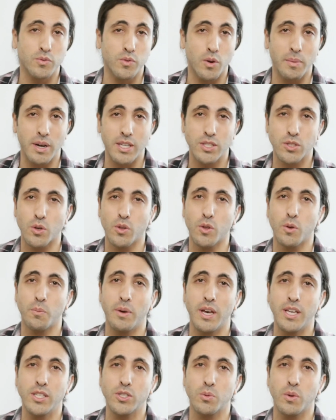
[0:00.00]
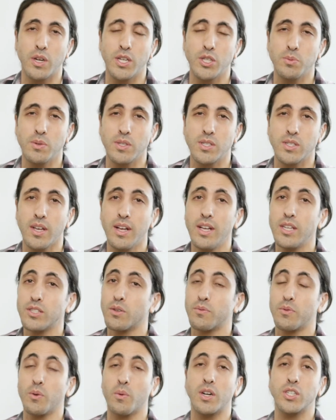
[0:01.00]
for my solo bass arrangements.
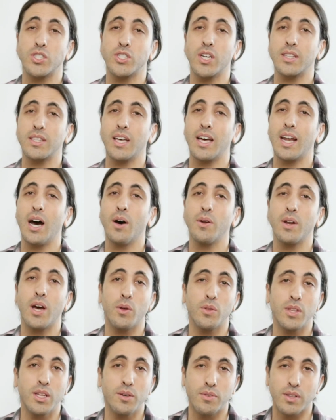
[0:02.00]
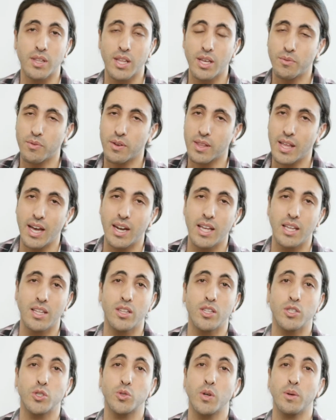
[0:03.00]
So if you want to check that out, I'll leave a link for that in
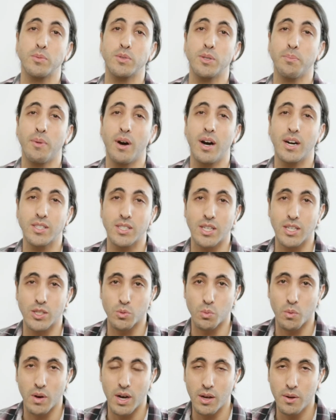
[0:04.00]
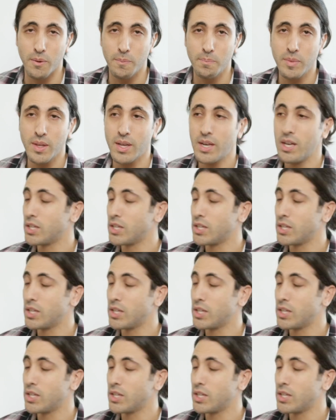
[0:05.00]
the description box as well.